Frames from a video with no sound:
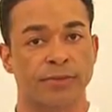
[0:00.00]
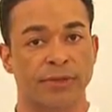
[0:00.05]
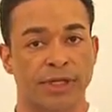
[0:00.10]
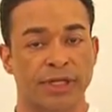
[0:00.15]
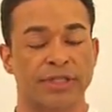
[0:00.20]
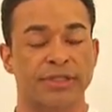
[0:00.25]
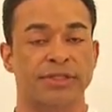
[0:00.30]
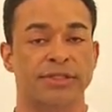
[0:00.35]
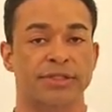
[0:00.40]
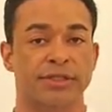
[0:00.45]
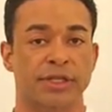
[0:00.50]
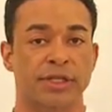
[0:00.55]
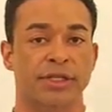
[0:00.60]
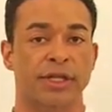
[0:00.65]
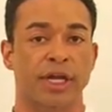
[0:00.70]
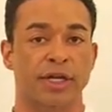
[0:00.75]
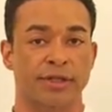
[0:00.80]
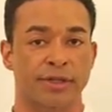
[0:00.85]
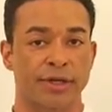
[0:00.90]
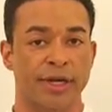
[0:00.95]
Yes, the
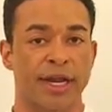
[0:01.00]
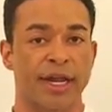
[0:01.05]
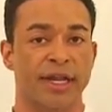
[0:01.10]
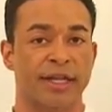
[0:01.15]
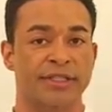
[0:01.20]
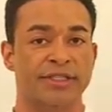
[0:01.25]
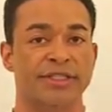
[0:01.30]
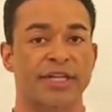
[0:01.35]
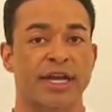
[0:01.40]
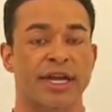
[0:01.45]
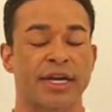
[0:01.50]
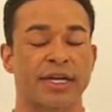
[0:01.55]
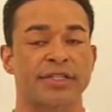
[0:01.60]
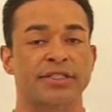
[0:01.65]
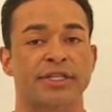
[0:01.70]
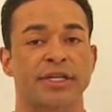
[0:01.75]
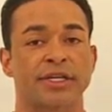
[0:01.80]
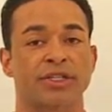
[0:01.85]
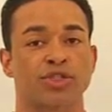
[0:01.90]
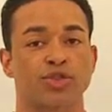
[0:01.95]
Dr. Atkins diet
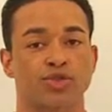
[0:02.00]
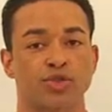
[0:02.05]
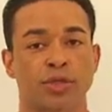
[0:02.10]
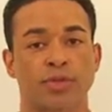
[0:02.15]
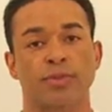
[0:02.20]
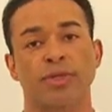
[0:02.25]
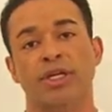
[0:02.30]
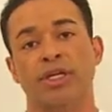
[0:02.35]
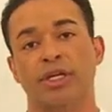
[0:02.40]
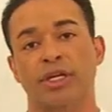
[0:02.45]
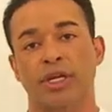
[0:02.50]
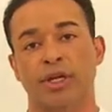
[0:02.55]
is extremely